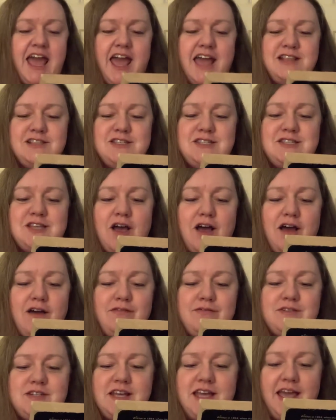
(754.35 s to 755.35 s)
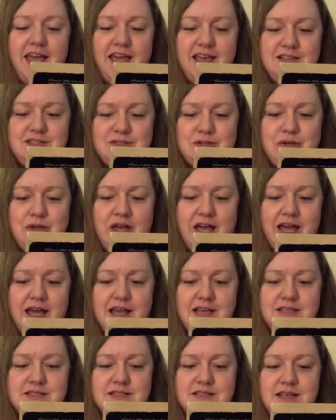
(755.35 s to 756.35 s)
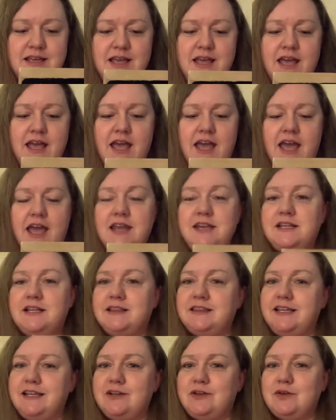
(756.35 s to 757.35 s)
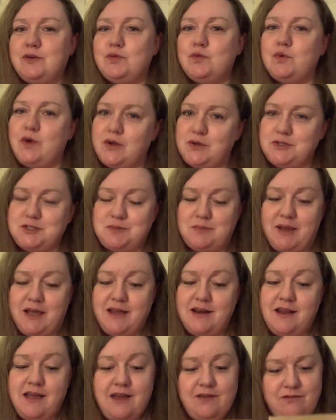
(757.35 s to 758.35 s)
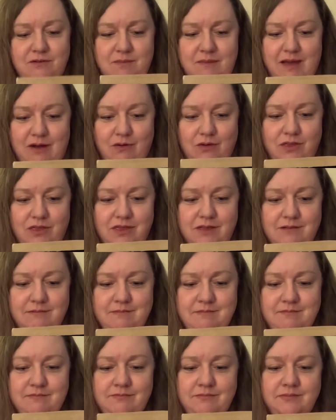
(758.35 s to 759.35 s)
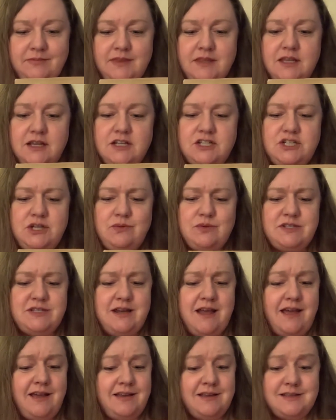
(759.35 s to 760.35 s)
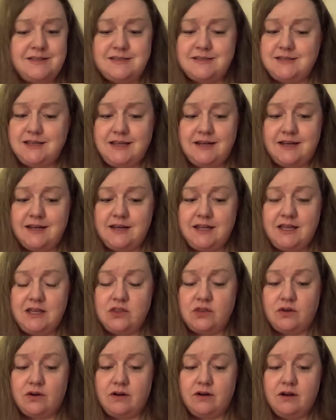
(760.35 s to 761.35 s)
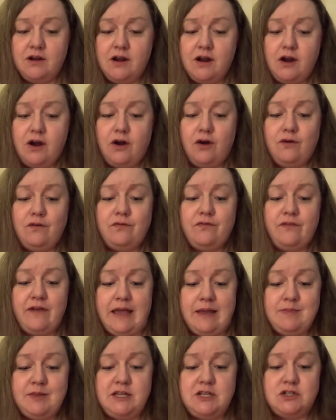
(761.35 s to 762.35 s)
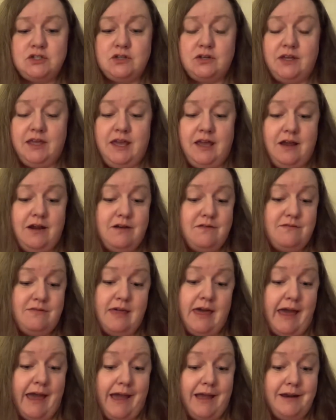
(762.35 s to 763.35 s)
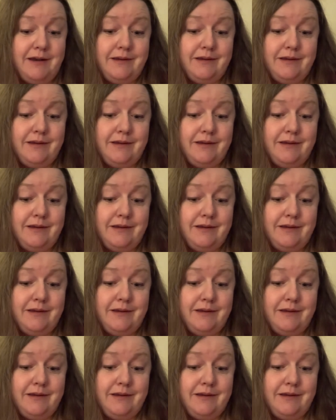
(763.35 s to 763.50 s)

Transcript: and soft hazel eyes and a little rosebud of a mouth. She was not conceited either. Her family took care of that.